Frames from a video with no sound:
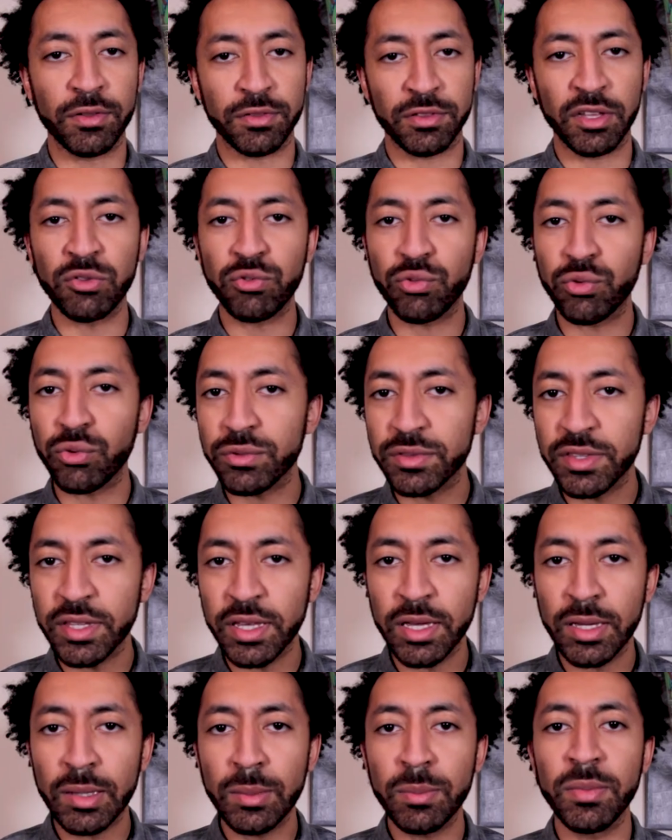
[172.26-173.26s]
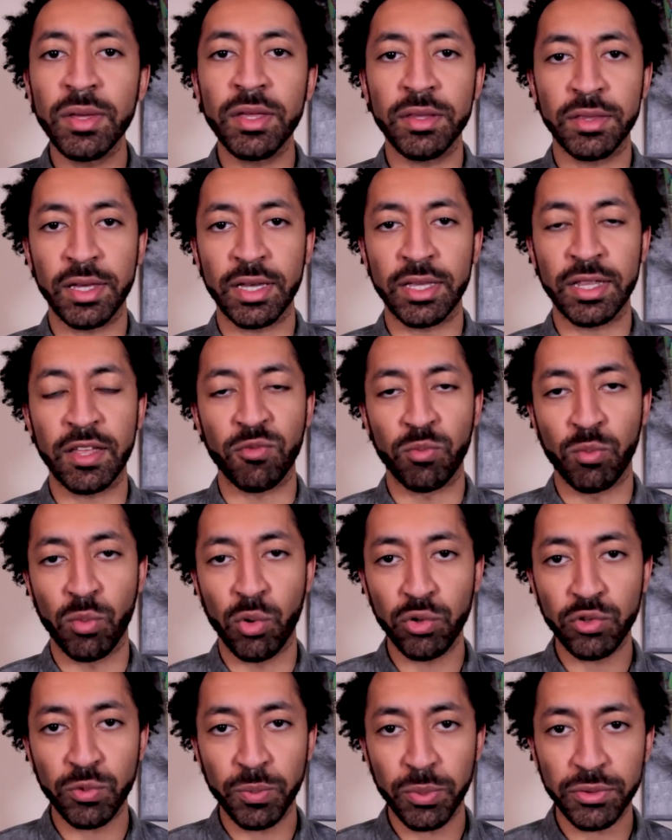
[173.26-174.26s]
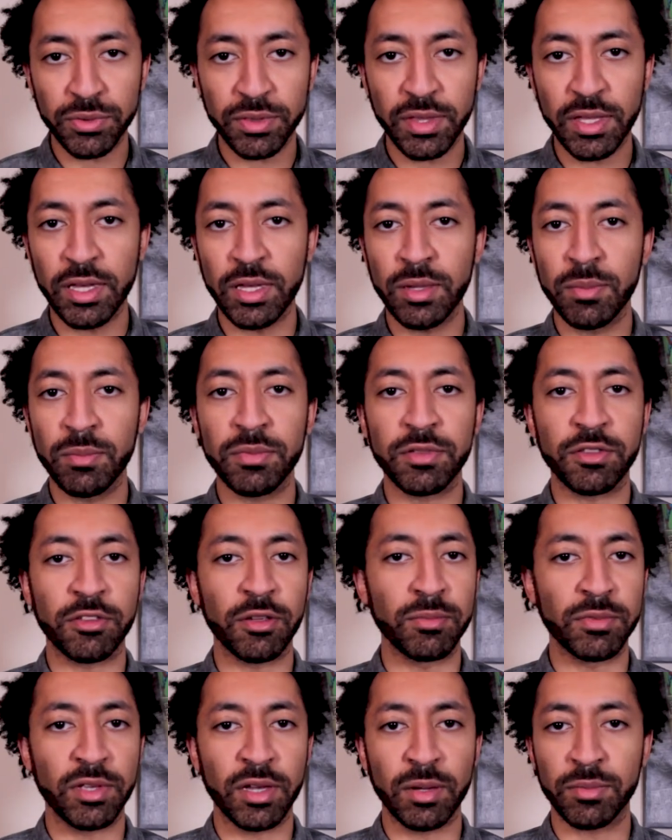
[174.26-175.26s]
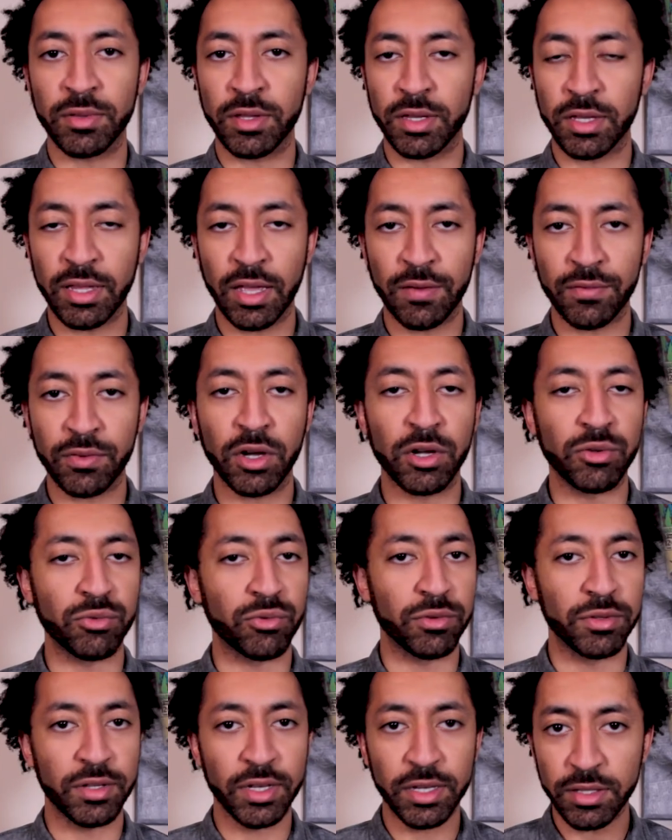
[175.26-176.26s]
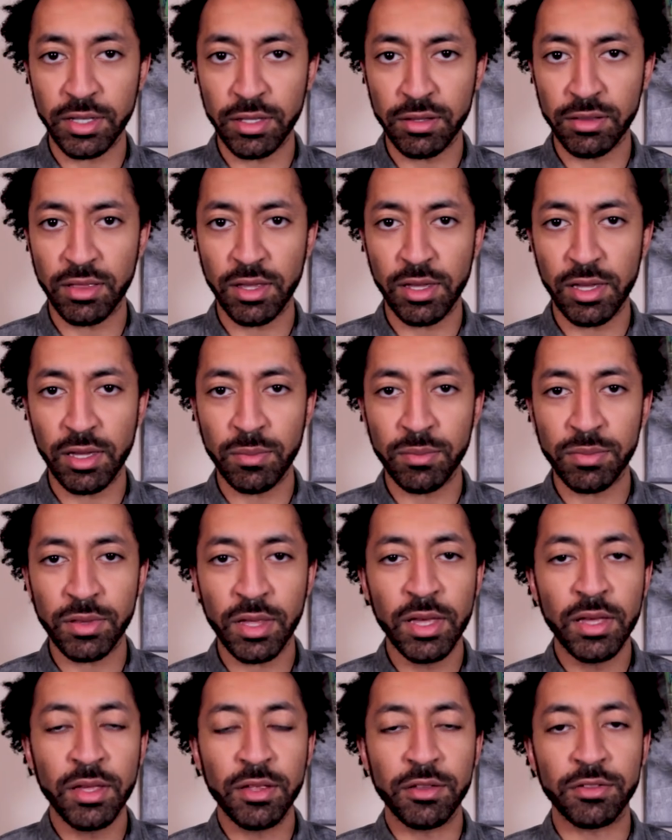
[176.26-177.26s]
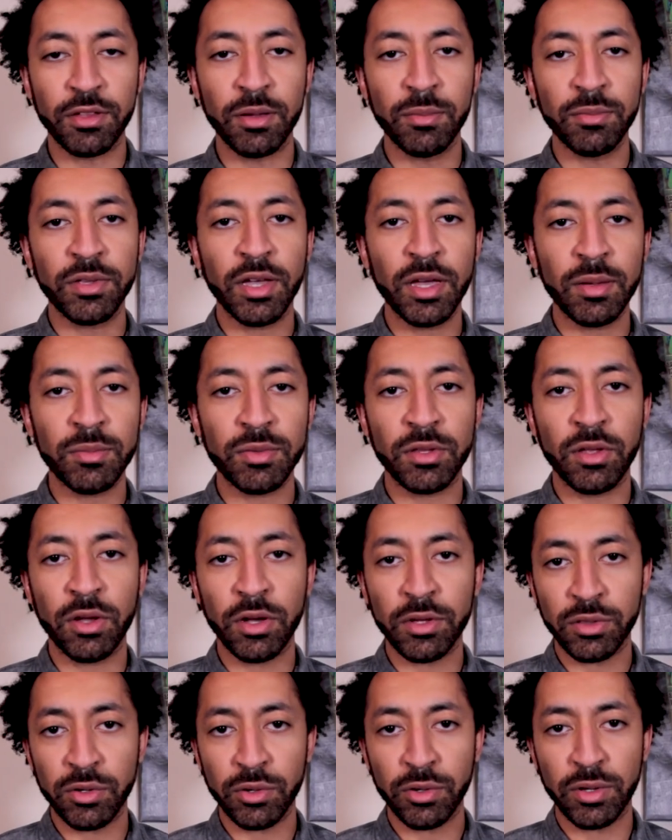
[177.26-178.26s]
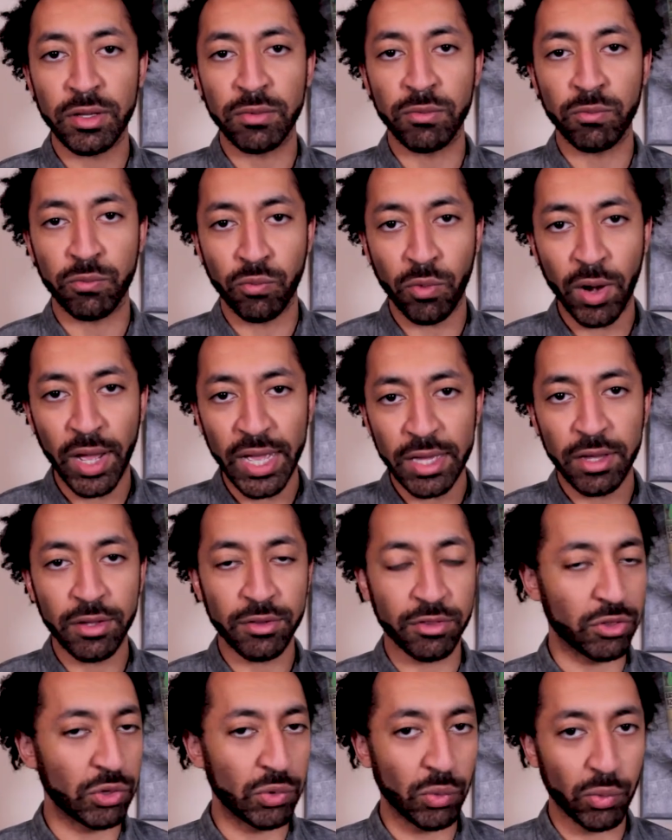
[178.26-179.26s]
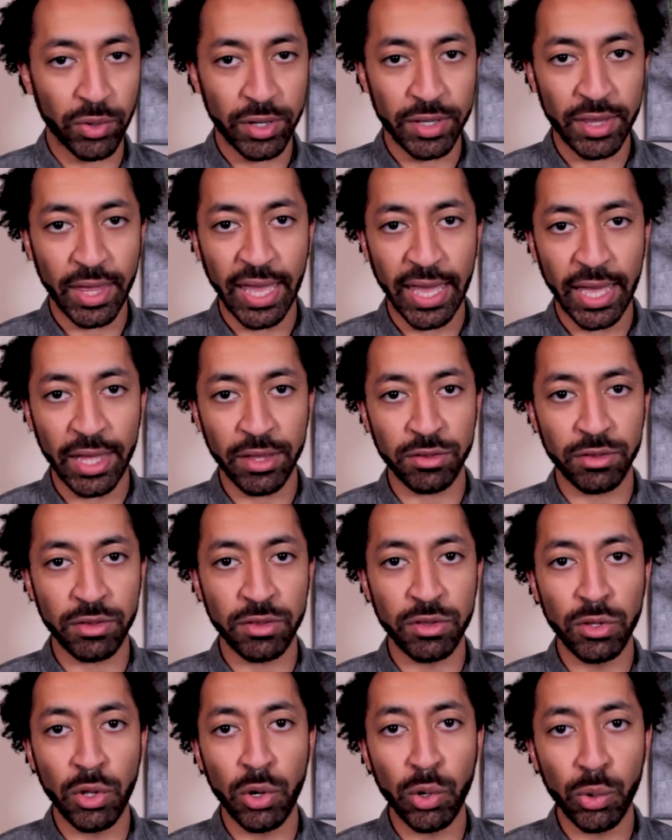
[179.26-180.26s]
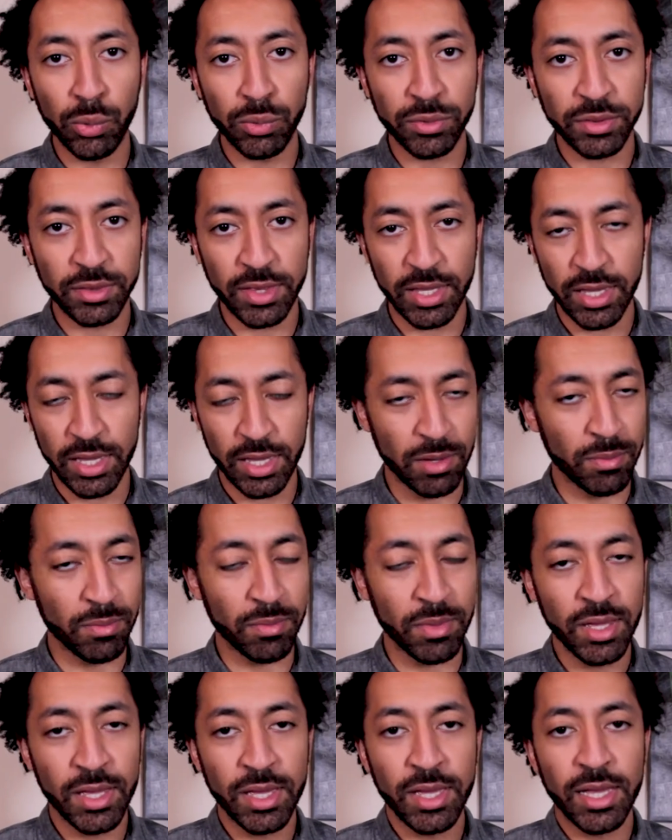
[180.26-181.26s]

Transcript: a central theme, they can have multiple themes, sometimes they can have contradicting themes. Sometimes an author can write a story that has no theme.